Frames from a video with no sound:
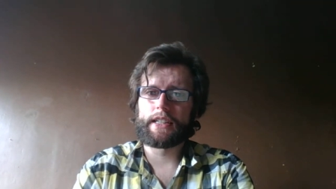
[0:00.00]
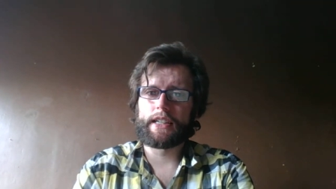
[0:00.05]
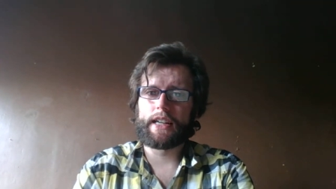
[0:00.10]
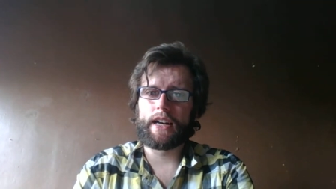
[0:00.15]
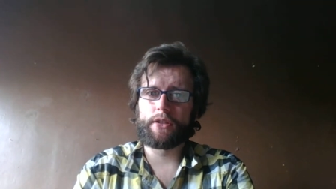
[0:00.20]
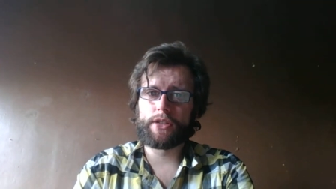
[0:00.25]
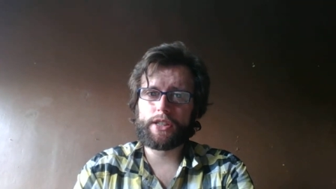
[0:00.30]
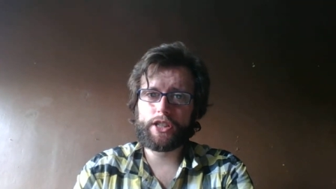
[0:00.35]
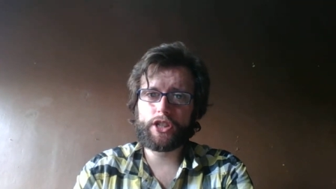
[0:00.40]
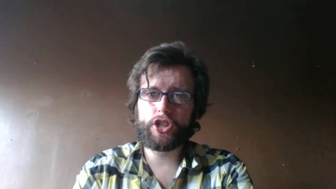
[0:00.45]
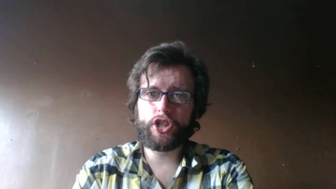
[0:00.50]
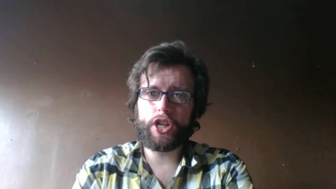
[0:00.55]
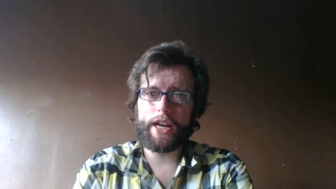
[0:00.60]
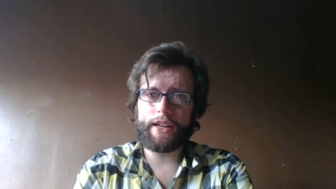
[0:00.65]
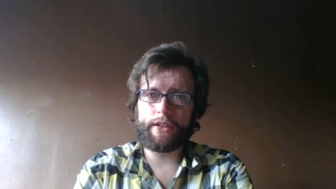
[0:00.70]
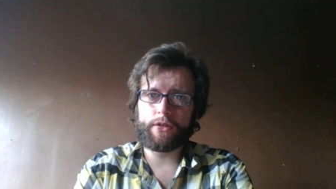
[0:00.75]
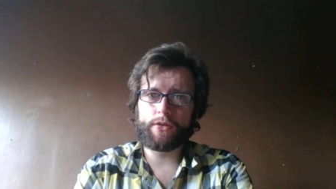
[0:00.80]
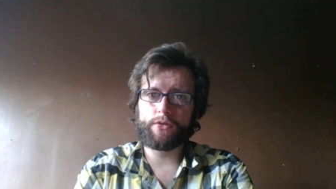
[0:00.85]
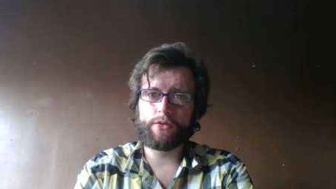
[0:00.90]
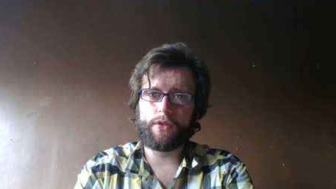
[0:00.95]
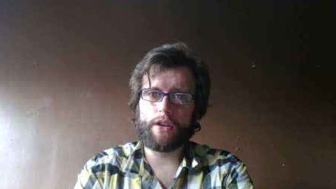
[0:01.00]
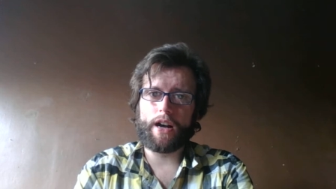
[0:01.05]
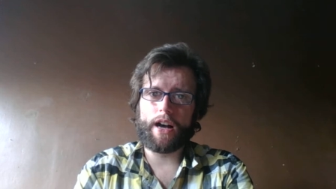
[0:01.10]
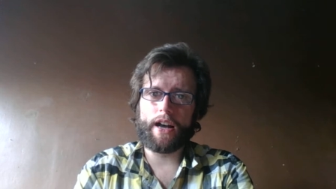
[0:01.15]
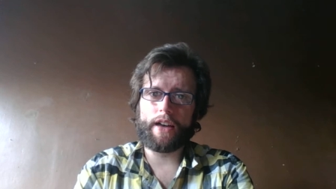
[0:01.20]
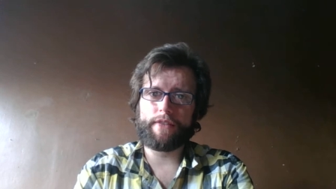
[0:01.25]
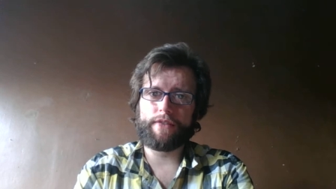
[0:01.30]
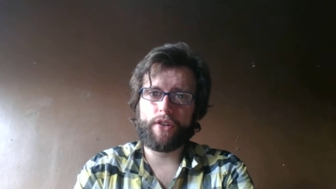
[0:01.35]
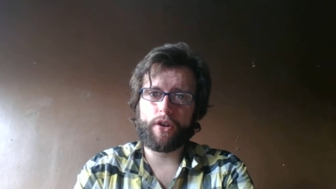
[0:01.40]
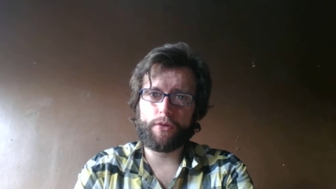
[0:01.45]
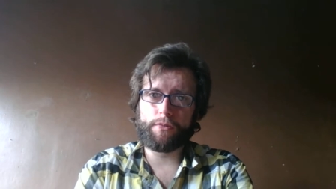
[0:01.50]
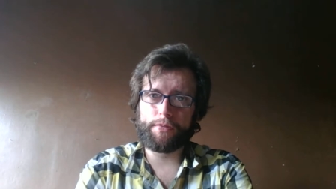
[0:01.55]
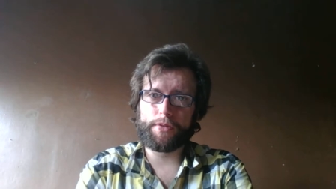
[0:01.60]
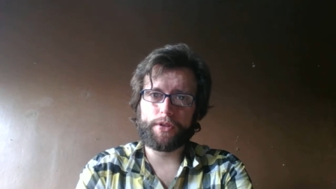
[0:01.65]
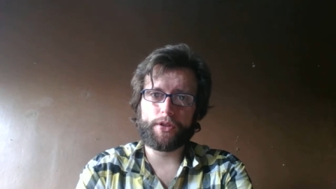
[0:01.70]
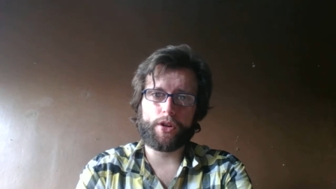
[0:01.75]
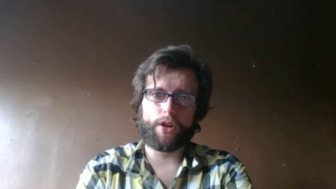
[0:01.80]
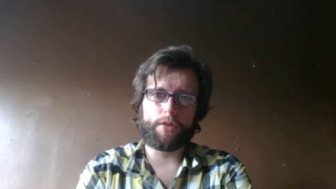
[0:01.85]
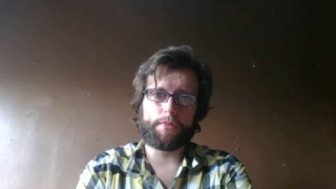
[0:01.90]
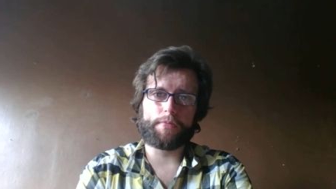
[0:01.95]
Now this channel I've
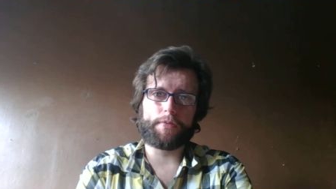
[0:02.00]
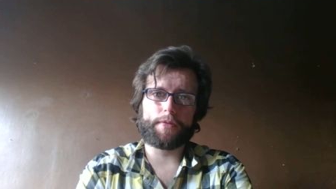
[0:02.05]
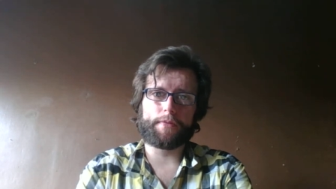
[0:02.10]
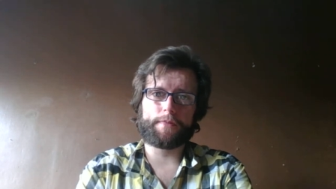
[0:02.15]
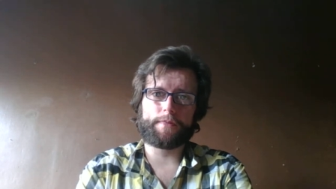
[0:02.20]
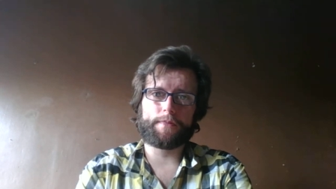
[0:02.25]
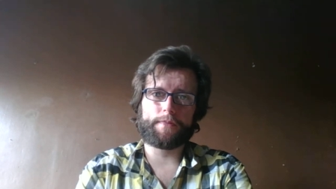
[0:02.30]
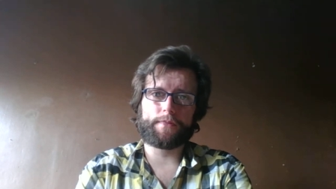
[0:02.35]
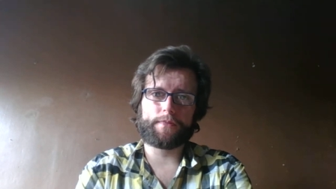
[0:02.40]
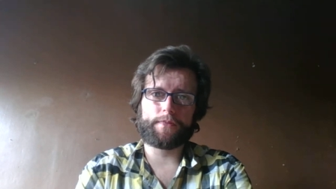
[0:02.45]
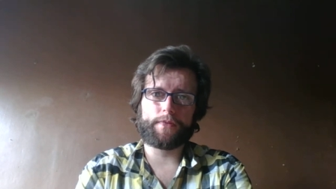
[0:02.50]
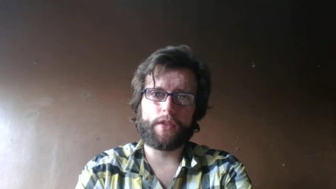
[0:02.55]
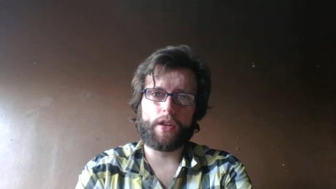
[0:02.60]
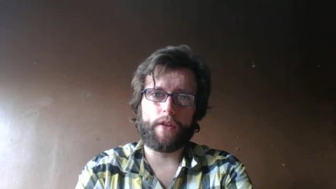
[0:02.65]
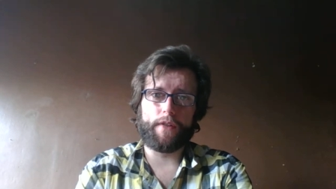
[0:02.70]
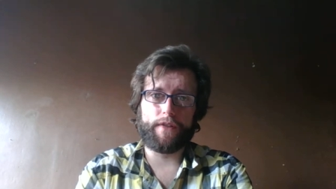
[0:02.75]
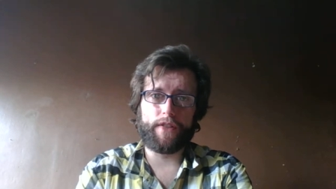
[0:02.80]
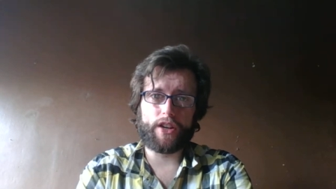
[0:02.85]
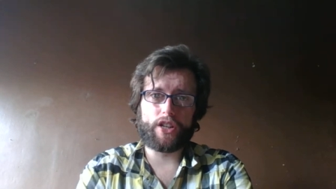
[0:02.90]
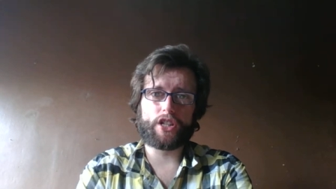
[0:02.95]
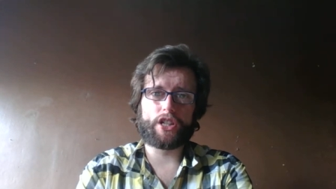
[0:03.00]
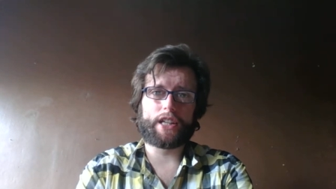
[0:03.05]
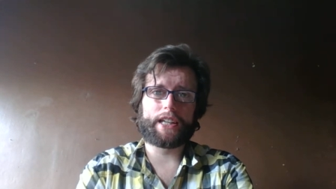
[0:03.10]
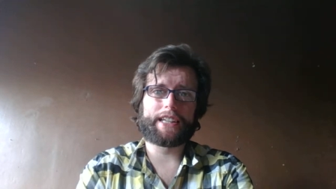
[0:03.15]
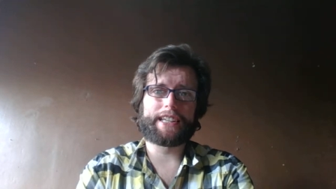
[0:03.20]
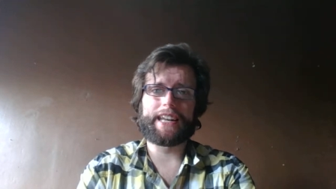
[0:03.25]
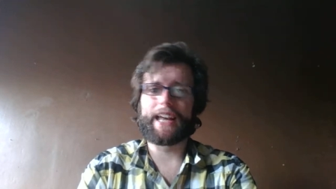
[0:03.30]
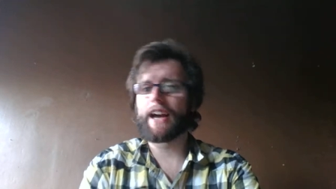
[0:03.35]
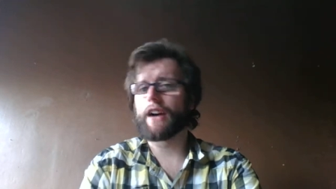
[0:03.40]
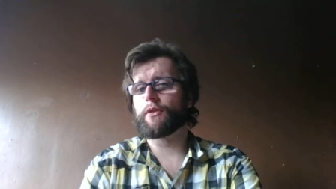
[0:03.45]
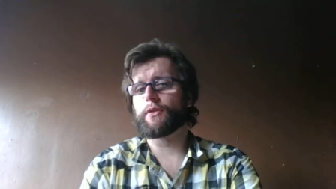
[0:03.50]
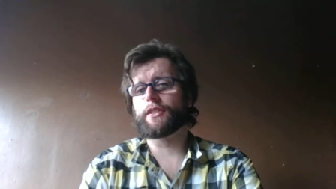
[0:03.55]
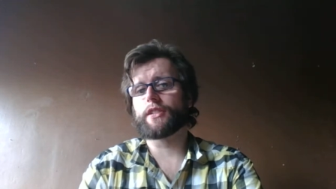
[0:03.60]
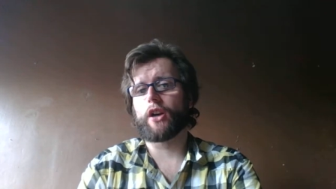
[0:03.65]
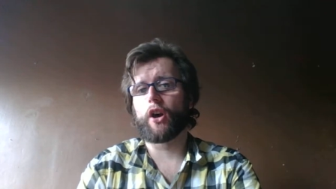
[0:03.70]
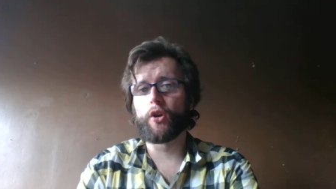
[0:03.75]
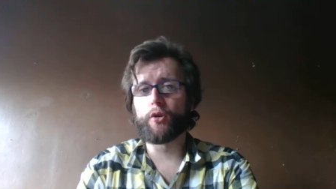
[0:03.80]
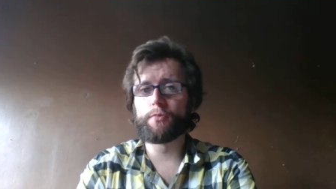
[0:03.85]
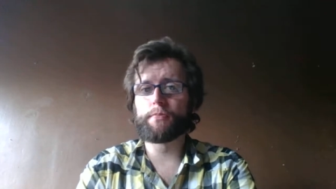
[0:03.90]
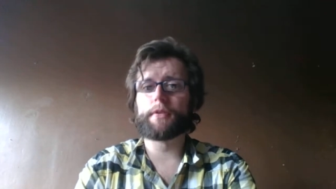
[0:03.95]
opened up officially now, it's
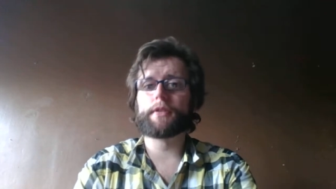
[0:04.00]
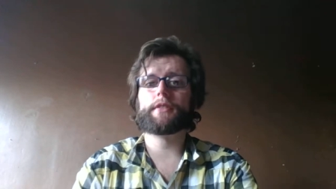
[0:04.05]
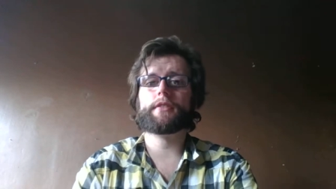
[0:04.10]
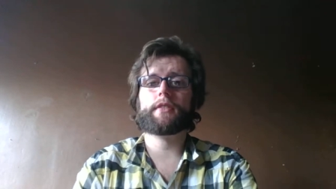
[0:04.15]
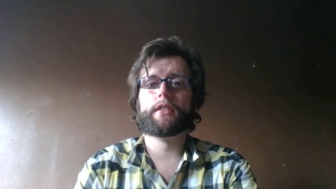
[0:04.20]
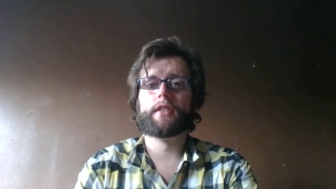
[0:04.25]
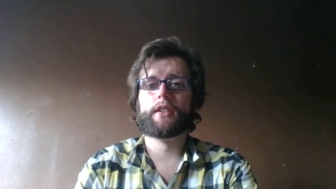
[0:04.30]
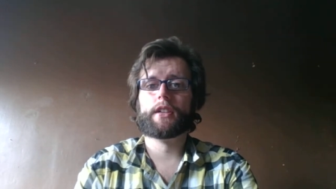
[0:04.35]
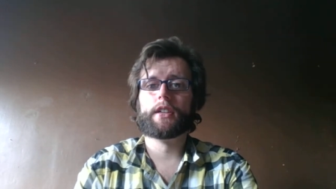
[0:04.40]
open.